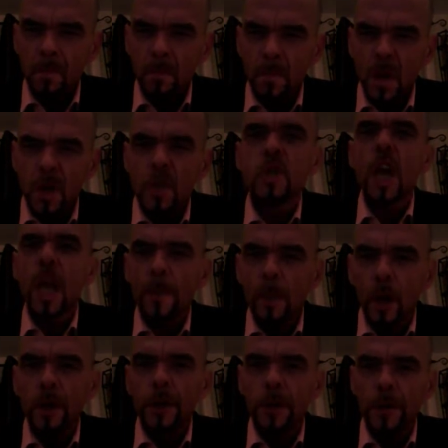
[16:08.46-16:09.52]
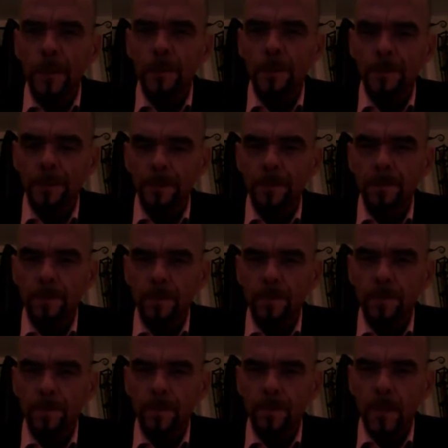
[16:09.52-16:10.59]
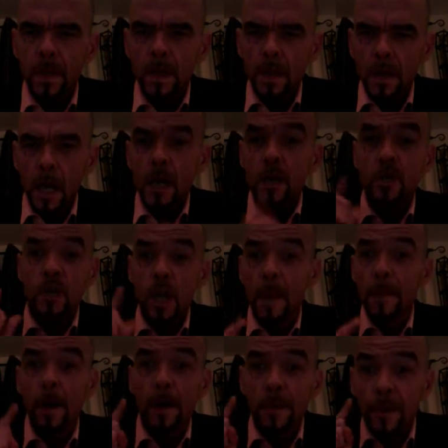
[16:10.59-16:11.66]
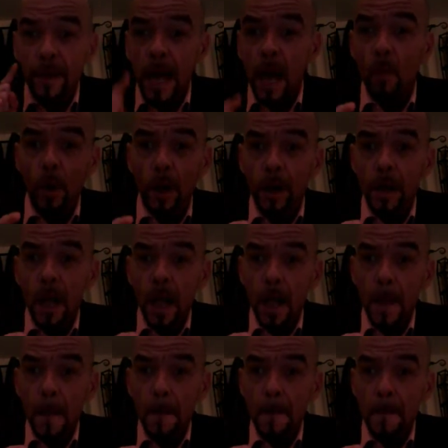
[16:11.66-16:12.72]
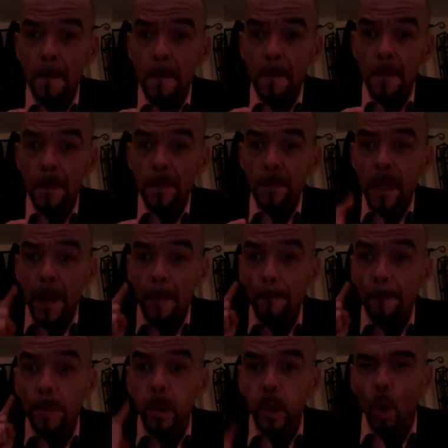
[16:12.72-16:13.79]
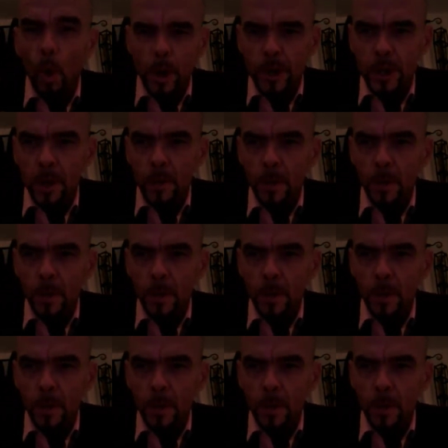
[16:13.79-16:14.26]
Shame on you. And shame on the network that employs you.